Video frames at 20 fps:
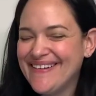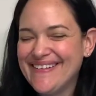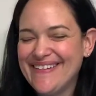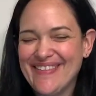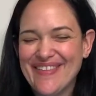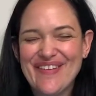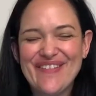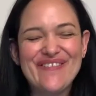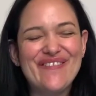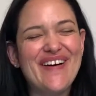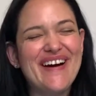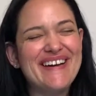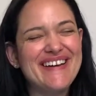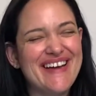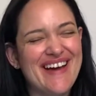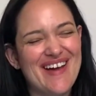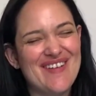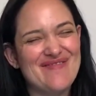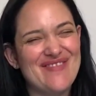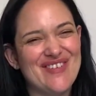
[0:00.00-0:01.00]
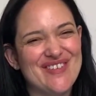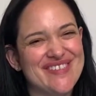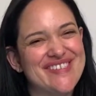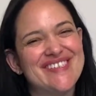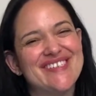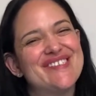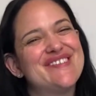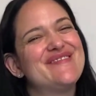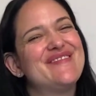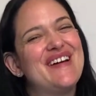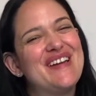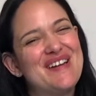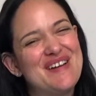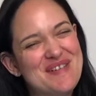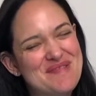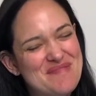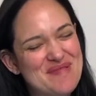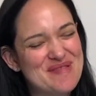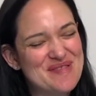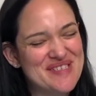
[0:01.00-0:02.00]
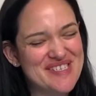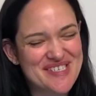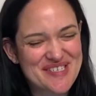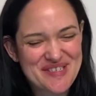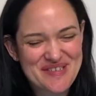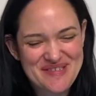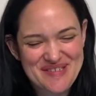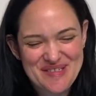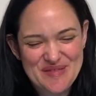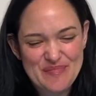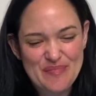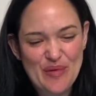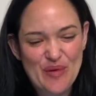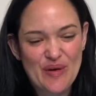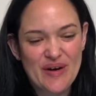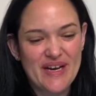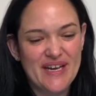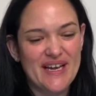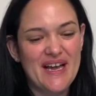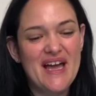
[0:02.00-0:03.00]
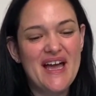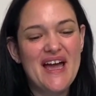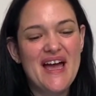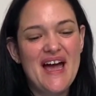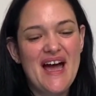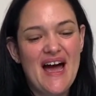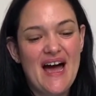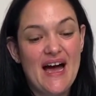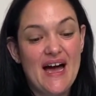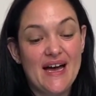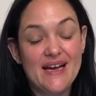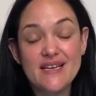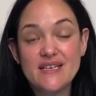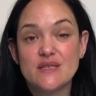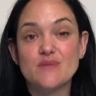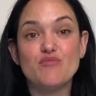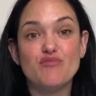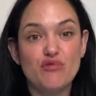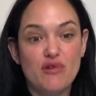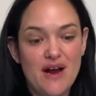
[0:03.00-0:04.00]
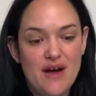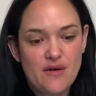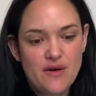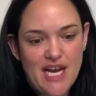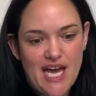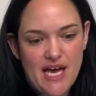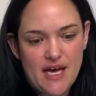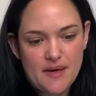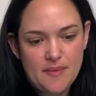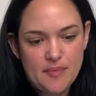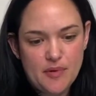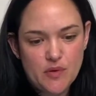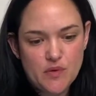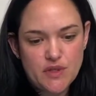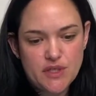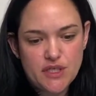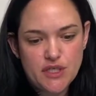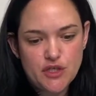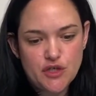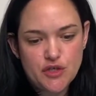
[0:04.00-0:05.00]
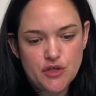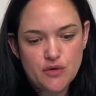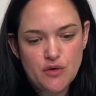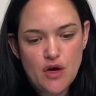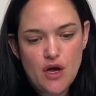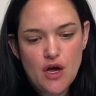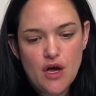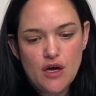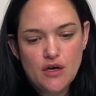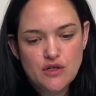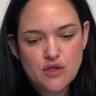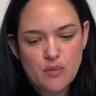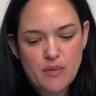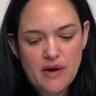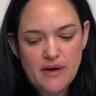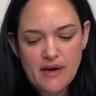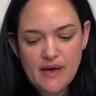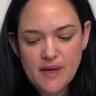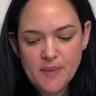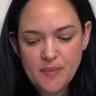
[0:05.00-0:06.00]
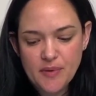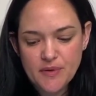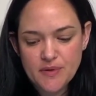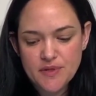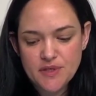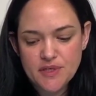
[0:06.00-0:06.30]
than white adipose tissue, white adipose tissue isn't boring, uh, is brown adipose tissue. So brown adipose